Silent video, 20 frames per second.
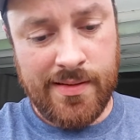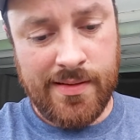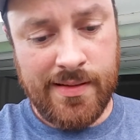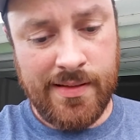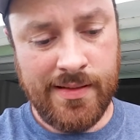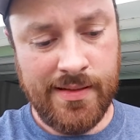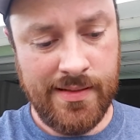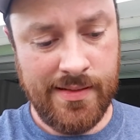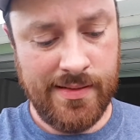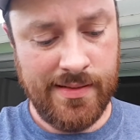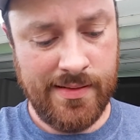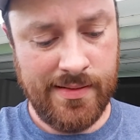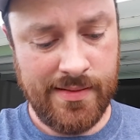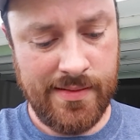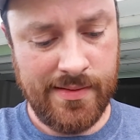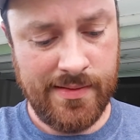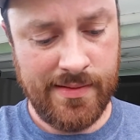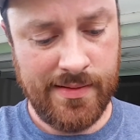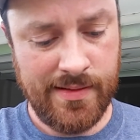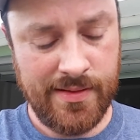I
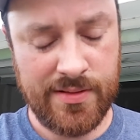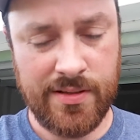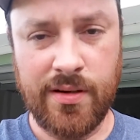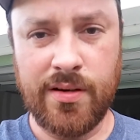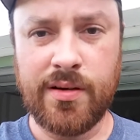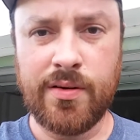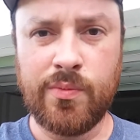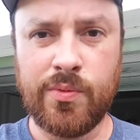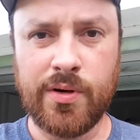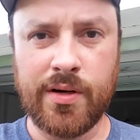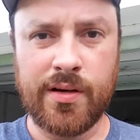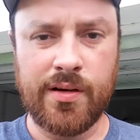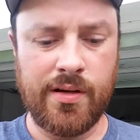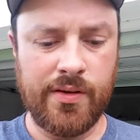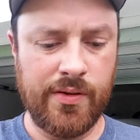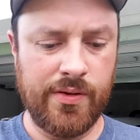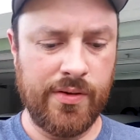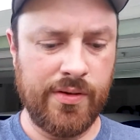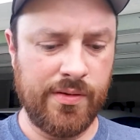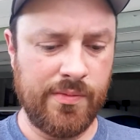started working on
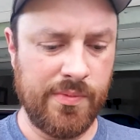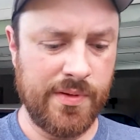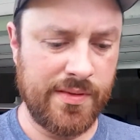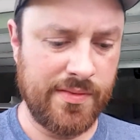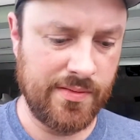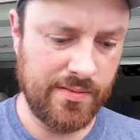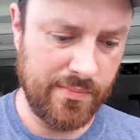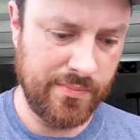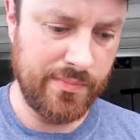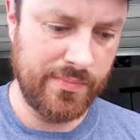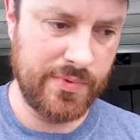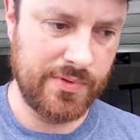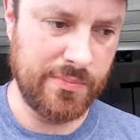the hood with some